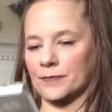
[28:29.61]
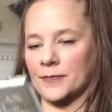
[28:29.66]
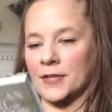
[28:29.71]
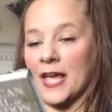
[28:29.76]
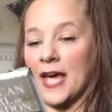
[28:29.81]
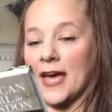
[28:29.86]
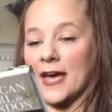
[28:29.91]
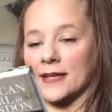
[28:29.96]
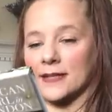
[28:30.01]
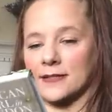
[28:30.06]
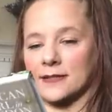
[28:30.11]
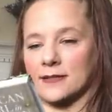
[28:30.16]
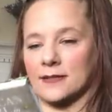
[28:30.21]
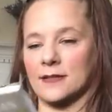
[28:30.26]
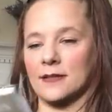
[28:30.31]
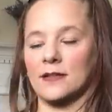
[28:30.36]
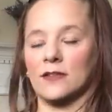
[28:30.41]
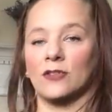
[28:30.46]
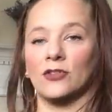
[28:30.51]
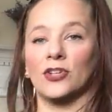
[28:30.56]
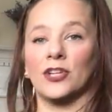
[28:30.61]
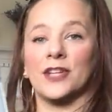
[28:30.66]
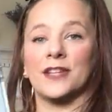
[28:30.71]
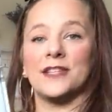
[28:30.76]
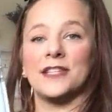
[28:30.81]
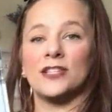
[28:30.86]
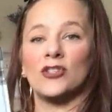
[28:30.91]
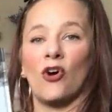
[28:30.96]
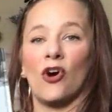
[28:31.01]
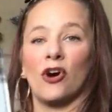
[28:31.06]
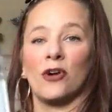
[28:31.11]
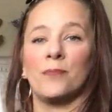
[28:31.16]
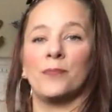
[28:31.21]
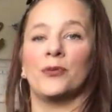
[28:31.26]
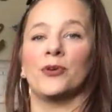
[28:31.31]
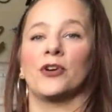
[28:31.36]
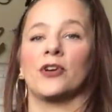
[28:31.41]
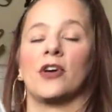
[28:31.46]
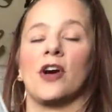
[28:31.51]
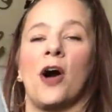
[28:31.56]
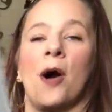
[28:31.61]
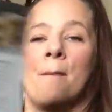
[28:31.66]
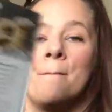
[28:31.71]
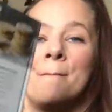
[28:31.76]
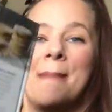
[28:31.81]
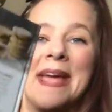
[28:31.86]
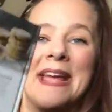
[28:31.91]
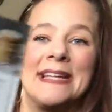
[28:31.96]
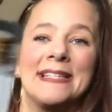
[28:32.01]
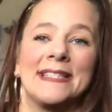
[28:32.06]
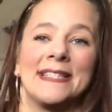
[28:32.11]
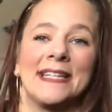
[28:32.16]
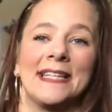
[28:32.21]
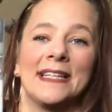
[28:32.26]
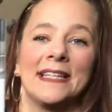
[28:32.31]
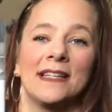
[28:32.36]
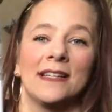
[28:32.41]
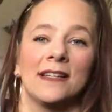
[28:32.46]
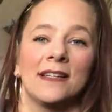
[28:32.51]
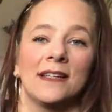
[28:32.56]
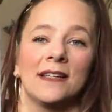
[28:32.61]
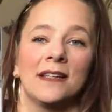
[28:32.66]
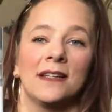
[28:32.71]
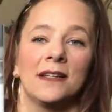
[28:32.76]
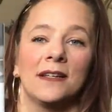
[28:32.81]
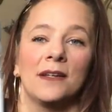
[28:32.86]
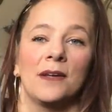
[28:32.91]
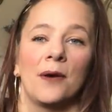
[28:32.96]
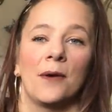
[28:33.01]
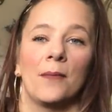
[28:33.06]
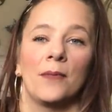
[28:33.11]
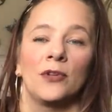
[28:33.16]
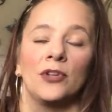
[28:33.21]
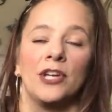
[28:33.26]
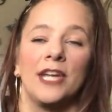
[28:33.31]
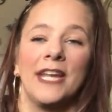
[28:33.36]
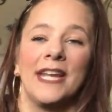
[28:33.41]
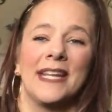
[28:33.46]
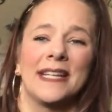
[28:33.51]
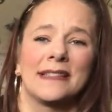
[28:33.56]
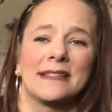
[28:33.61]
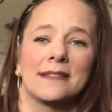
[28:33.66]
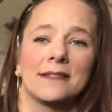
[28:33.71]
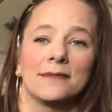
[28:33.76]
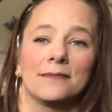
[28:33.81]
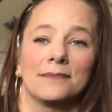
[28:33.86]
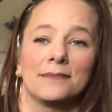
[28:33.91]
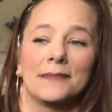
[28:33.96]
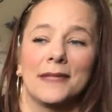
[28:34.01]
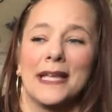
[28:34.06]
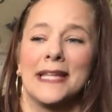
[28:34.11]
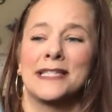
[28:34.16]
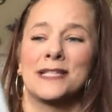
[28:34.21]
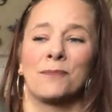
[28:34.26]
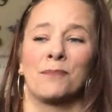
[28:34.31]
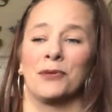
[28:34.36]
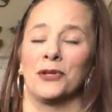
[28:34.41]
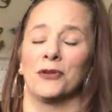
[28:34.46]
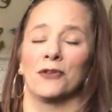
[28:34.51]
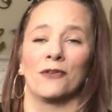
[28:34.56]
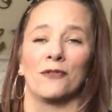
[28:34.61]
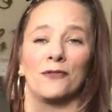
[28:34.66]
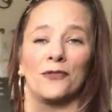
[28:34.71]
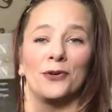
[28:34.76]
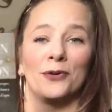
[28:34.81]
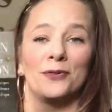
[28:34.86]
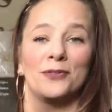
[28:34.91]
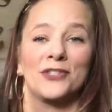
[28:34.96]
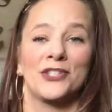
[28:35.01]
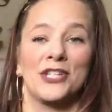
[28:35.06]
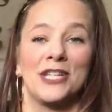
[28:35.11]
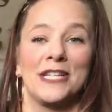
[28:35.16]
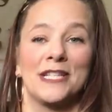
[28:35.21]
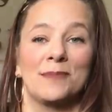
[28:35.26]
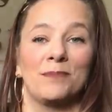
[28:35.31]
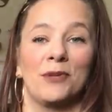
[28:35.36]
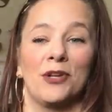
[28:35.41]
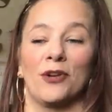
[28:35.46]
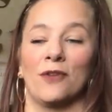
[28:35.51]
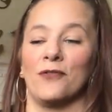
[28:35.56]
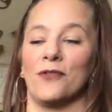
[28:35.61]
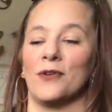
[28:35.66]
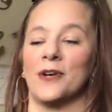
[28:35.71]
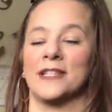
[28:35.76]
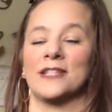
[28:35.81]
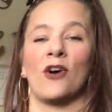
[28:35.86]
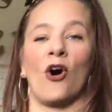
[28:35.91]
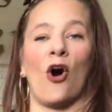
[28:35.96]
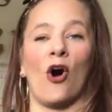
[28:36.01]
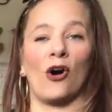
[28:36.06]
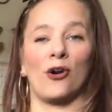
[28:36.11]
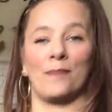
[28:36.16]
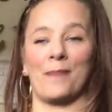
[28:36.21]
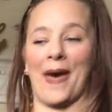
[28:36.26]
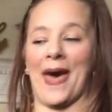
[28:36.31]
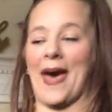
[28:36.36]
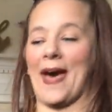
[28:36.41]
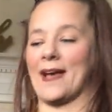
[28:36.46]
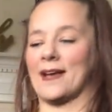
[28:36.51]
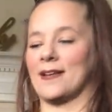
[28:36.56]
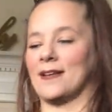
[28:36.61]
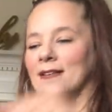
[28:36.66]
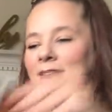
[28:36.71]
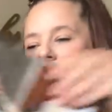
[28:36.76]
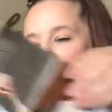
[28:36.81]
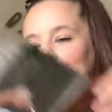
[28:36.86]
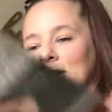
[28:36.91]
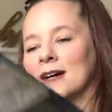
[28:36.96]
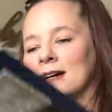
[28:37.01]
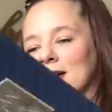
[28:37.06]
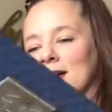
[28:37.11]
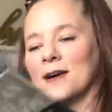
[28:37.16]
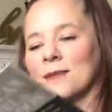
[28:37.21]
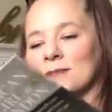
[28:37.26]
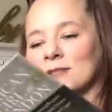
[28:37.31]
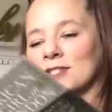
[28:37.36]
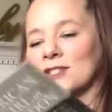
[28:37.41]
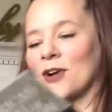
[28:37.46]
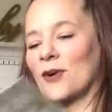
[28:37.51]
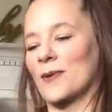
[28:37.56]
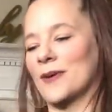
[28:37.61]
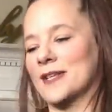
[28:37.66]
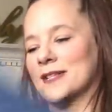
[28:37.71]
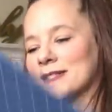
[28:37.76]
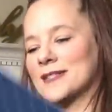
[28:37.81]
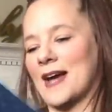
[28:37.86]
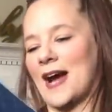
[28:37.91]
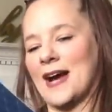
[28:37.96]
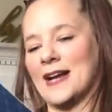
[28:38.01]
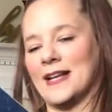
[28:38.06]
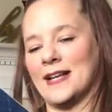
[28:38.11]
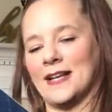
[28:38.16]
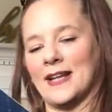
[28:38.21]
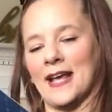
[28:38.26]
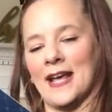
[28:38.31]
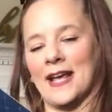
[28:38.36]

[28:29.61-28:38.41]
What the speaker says: Yes. Look at this hard book. Amazing. Look at it. It's beautiful. She is beautiful. It's hardback. I'm so excited.